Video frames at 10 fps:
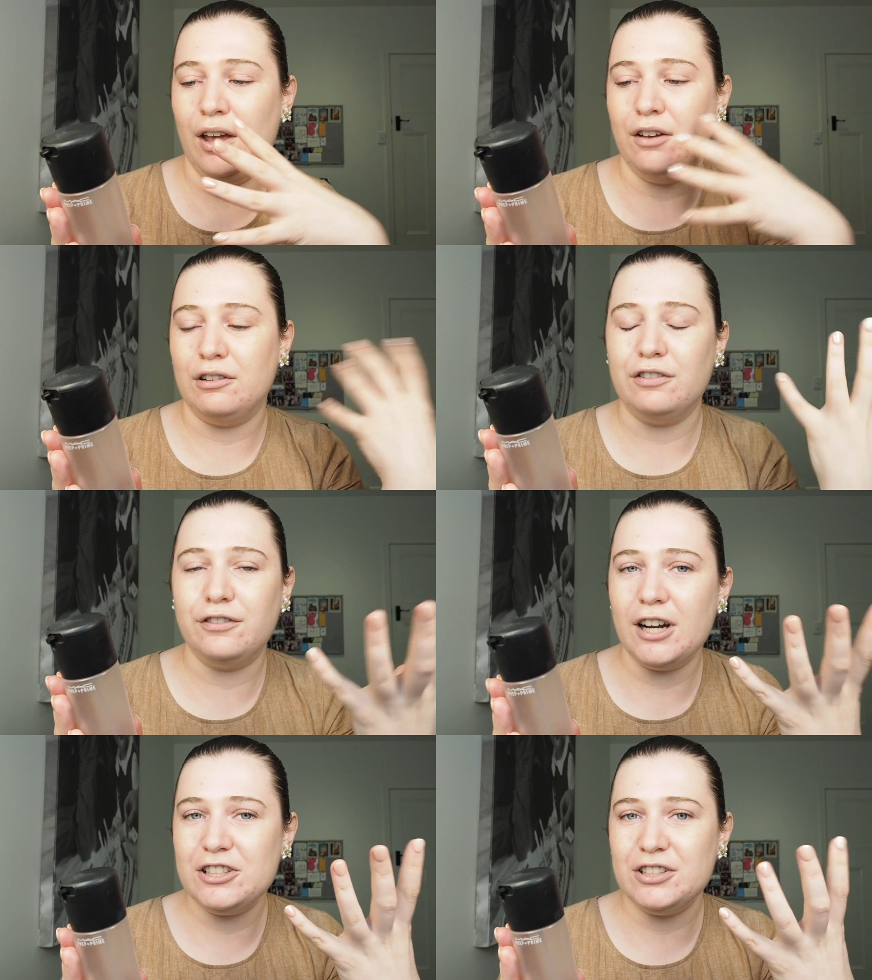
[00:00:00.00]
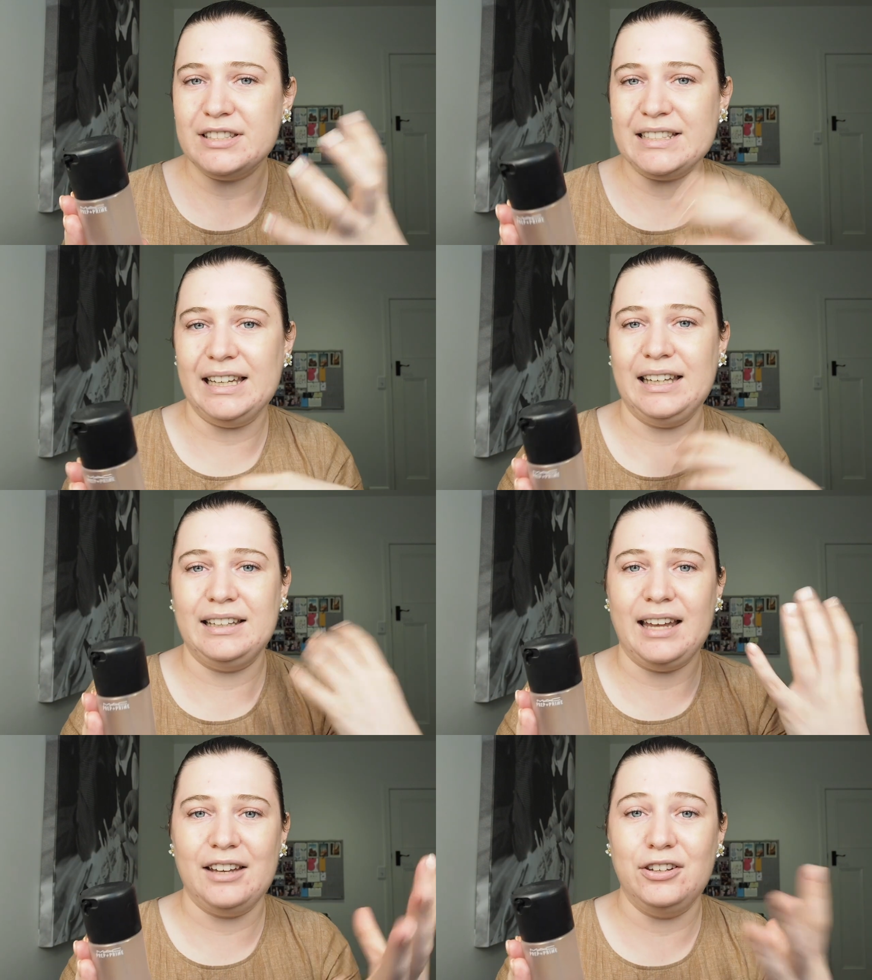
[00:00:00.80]
refresh your
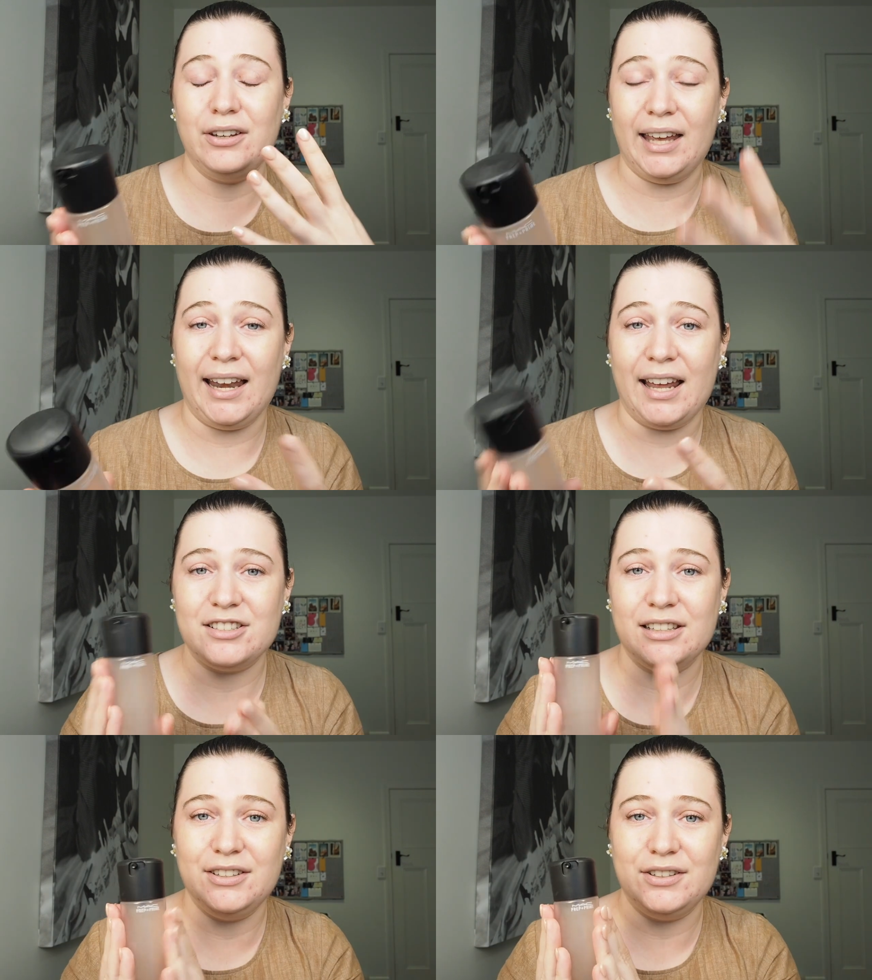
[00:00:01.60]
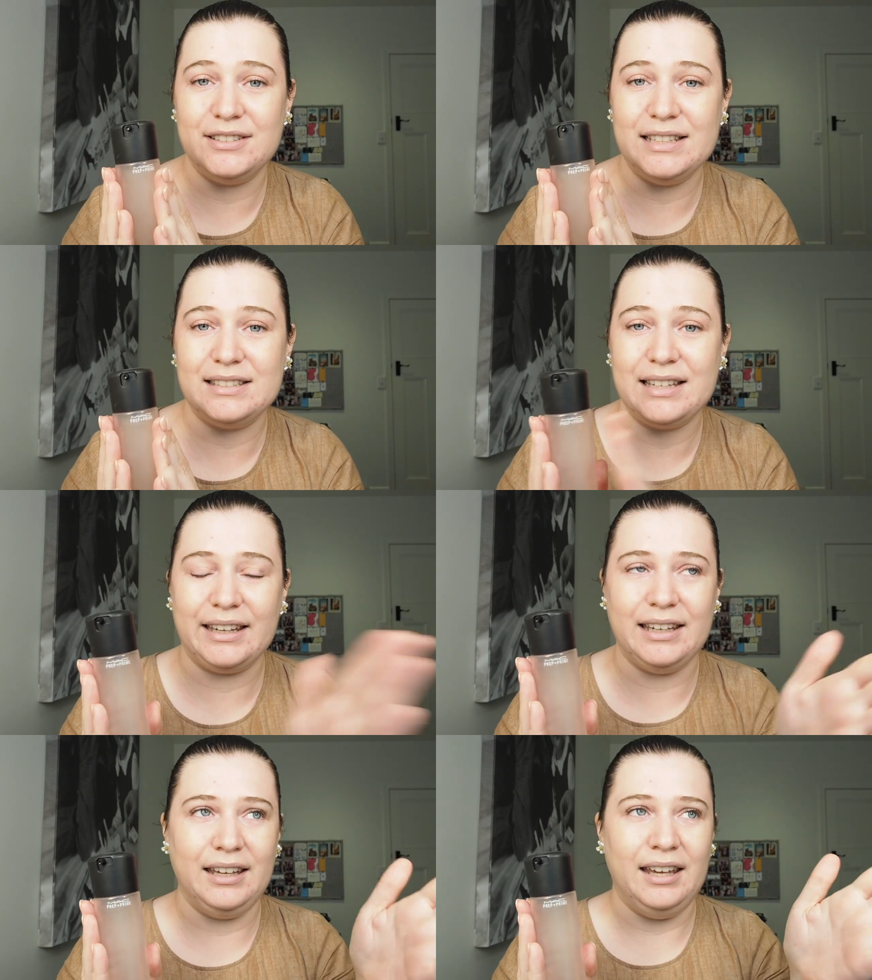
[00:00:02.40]
skin. And you can actually use this, like,